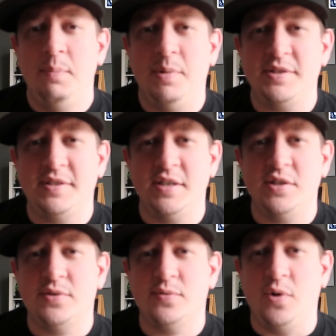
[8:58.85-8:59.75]
but
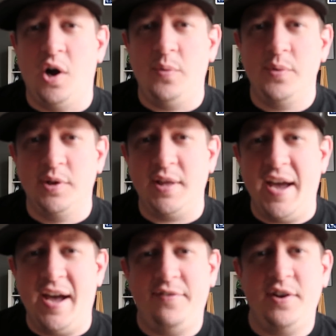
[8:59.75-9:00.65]
since all we really
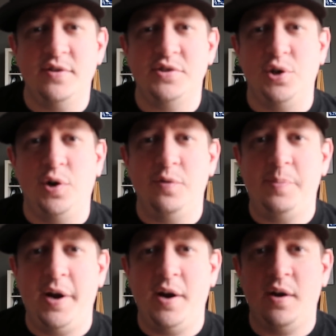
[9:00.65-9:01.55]
have here is an
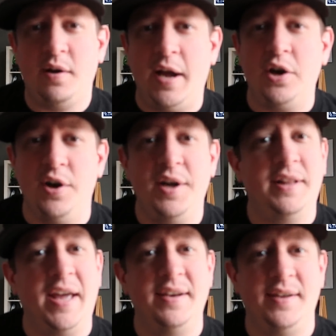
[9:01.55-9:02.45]
overpair, I go ahead
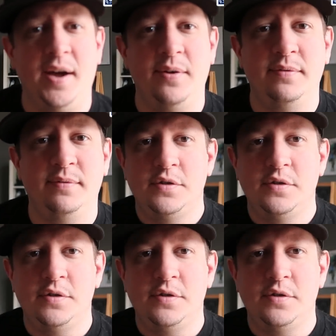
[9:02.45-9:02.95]
and lay it down.